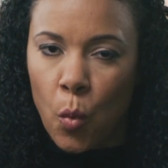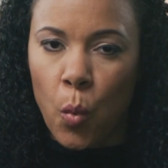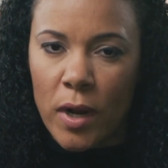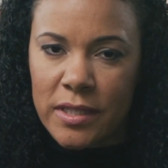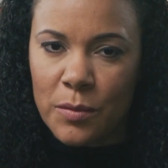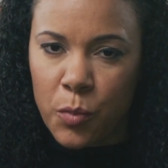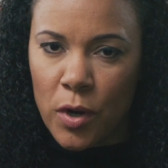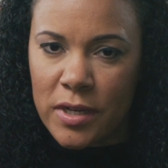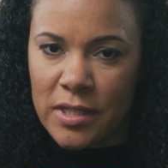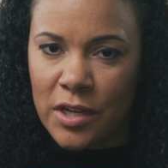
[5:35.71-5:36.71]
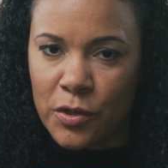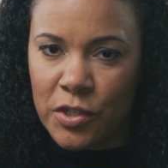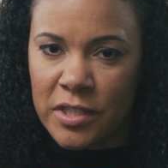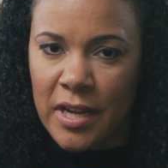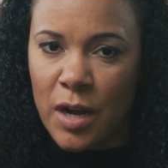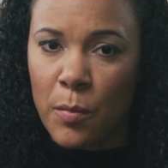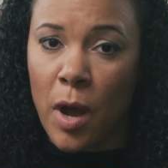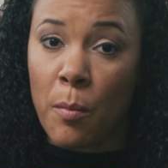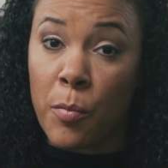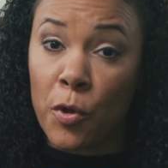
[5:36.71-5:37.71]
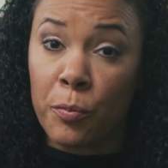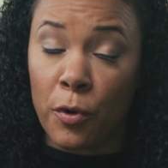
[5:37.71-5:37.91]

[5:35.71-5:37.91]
What's important to understand about both